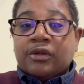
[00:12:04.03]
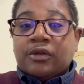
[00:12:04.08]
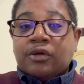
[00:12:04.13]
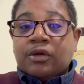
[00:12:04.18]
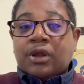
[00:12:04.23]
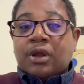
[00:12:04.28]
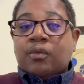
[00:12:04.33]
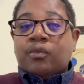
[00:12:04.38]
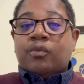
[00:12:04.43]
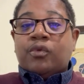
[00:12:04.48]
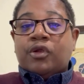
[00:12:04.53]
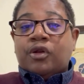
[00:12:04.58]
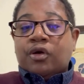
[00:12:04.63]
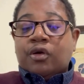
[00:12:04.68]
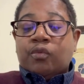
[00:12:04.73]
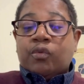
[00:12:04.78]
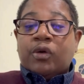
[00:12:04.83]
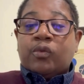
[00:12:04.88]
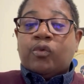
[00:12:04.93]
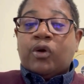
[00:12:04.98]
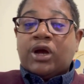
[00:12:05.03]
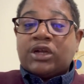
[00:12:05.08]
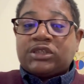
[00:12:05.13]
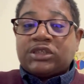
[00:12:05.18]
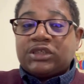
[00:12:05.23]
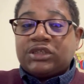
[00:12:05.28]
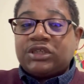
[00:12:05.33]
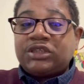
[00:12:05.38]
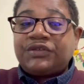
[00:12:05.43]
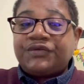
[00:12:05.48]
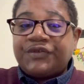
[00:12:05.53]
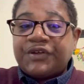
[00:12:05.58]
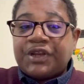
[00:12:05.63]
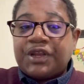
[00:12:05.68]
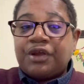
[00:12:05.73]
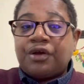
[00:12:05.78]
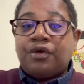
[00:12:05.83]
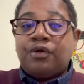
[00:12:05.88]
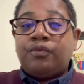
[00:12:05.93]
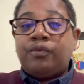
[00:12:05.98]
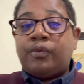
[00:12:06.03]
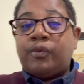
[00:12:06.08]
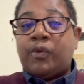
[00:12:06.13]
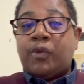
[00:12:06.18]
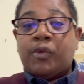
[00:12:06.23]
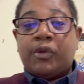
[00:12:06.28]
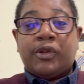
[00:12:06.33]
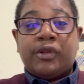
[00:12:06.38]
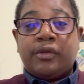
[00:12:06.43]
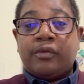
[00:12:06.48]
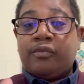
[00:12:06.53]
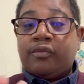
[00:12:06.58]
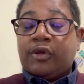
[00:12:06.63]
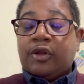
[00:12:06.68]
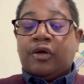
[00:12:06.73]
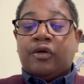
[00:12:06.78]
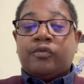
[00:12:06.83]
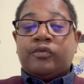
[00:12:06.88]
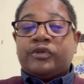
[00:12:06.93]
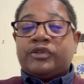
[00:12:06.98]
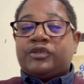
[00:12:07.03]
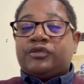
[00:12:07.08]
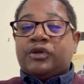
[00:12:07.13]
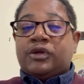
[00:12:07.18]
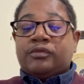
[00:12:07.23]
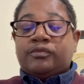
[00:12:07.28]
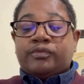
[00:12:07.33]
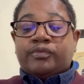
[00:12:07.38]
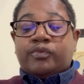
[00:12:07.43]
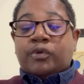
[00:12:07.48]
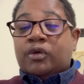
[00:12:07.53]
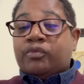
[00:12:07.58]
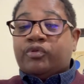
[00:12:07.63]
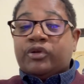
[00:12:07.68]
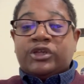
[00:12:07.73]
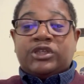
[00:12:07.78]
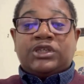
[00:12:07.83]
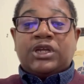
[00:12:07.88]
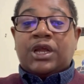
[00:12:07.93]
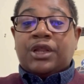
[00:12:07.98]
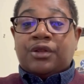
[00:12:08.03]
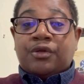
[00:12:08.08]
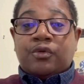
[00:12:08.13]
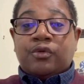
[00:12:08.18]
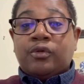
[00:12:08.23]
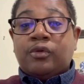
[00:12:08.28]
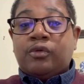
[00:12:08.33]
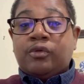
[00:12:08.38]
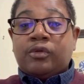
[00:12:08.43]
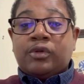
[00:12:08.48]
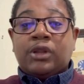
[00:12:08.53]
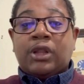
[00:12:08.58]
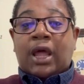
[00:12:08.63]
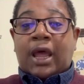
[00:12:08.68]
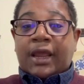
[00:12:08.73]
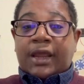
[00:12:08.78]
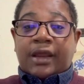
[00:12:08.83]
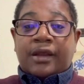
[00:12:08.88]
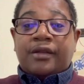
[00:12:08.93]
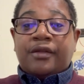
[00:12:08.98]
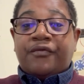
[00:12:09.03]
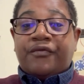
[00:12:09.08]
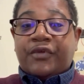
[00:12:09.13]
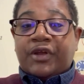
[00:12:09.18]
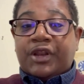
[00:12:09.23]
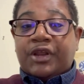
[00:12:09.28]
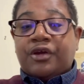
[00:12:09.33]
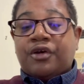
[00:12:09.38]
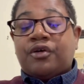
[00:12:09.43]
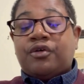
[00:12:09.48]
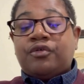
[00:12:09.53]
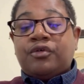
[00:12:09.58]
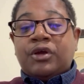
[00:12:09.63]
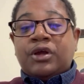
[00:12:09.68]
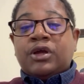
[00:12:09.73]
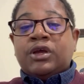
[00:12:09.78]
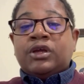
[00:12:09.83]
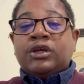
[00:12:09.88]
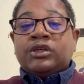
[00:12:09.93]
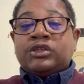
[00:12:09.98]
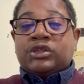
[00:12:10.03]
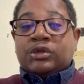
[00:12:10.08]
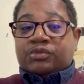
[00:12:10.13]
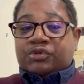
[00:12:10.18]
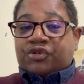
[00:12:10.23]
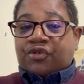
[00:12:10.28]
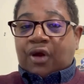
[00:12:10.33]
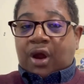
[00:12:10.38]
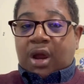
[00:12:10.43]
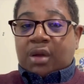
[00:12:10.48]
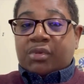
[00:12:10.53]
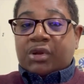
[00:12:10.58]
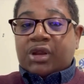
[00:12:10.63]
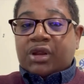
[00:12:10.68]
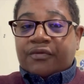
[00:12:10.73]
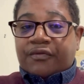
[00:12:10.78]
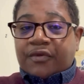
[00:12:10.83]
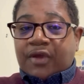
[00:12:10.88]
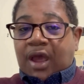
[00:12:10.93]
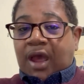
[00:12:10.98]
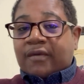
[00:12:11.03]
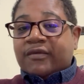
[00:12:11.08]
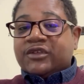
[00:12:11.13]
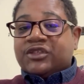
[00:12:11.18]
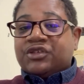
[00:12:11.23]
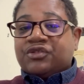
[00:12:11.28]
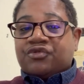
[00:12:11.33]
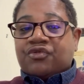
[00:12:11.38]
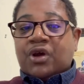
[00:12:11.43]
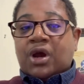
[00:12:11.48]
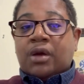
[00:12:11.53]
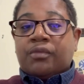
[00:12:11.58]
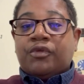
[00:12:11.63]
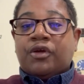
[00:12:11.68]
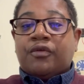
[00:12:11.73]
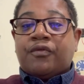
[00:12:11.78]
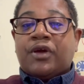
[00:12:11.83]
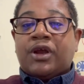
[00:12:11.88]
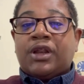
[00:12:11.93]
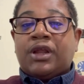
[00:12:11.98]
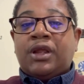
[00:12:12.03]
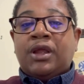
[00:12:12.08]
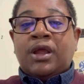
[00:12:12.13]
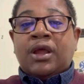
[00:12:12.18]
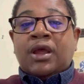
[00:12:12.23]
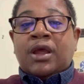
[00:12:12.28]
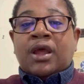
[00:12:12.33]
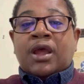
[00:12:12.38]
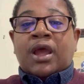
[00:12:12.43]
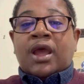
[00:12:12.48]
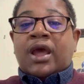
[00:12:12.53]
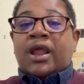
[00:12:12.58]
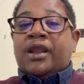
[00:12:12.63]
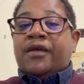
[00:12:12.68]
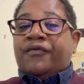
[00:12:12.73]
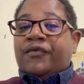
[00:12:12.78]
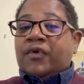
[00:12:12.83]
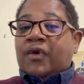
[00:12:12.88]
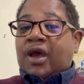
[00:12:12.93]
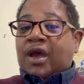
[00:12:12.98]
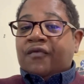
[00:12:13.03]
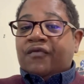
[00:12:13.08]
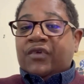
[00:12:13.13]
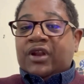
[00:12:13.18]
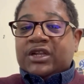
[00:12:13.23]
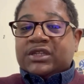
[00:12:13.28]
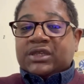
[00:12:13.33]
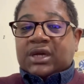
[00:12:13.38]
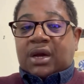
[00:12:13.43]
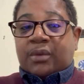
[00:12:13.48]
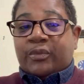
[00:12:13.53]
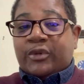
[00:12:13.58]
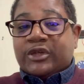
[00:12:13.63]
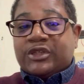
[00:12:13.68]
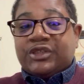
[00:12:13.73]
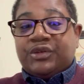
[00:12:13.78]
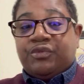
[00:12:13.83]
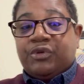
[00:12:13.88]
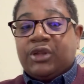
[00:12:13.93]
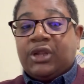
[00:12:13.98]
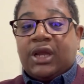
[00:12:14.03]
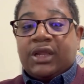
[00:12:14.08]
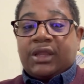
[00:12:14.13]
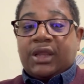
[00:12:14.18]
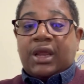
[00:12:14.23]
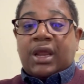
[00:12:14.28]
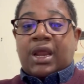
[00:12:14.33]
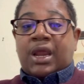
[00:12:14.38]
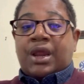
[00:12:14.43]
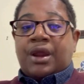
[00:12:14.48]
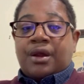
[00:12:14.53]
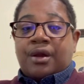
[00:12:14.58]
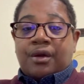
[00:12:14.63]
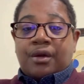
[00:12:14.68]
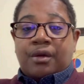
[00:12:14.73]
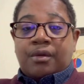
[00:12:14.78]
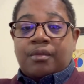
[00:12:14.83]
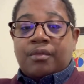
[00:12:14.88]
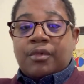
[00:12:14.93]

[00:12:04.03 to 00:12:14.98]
and while watching this video. We would appreciate you liking the video, subscribing if you haven't subscribed already, and if you have any topics you would like to hear